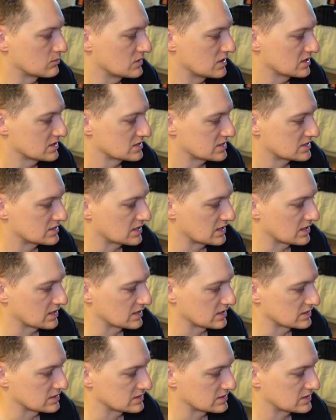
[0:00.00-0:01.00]
this
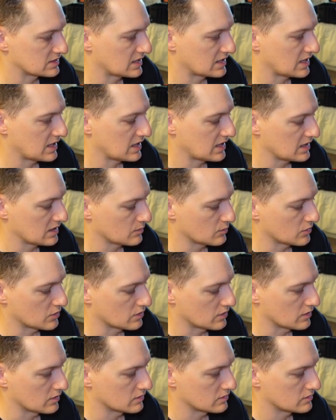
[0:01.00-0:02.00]
as
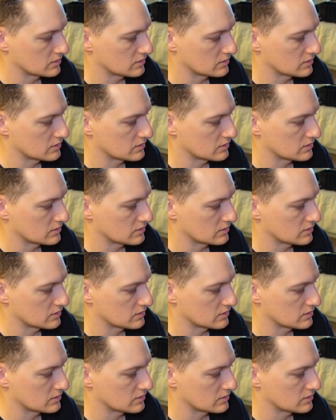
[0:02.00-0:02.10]
camera